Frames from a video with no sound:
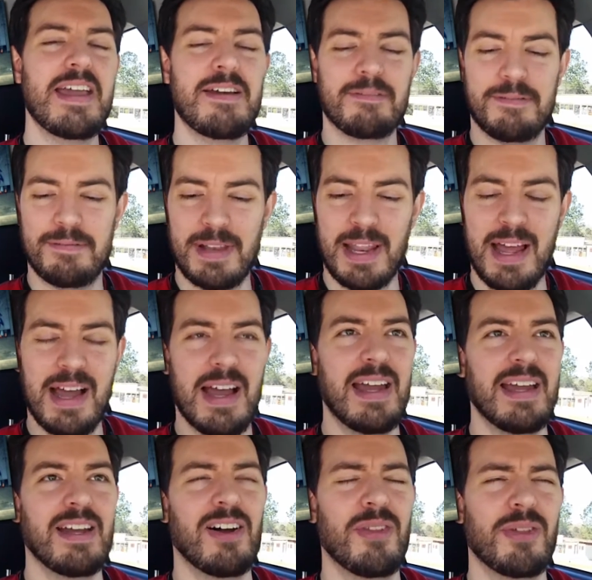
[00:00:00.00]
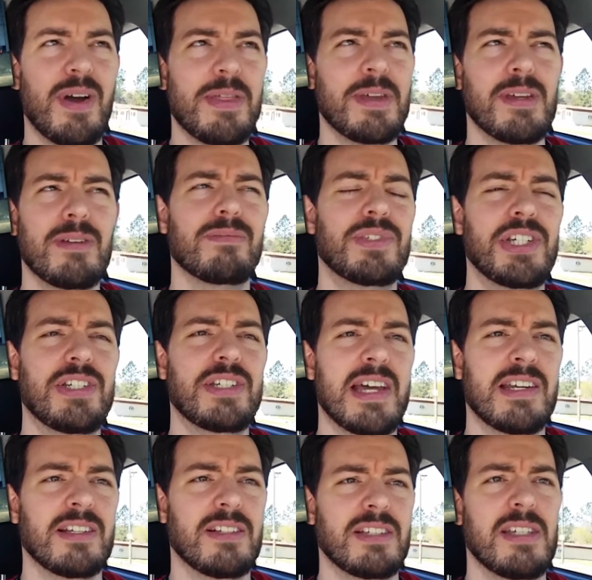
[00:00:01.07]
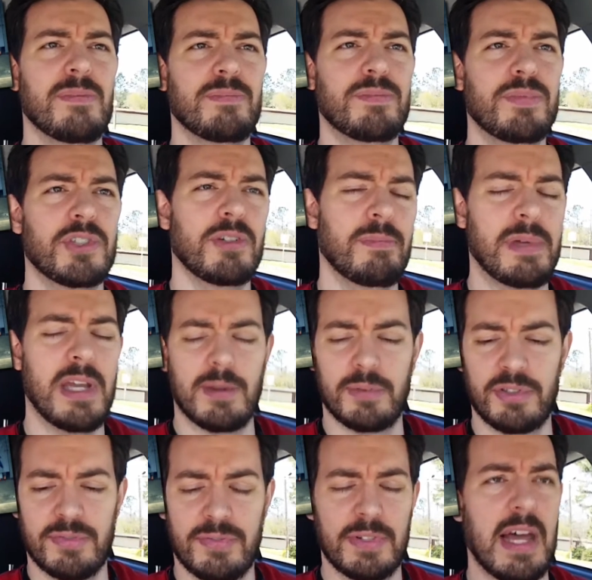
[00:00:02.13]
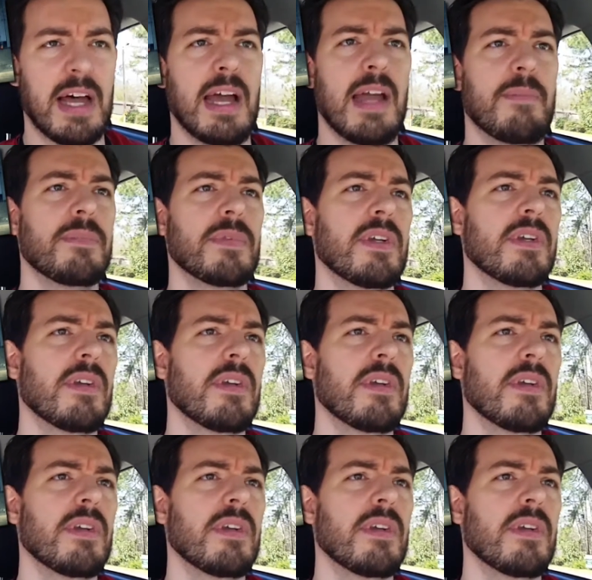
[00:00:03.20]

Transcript: can't fly, although I think she technically should be able to fly.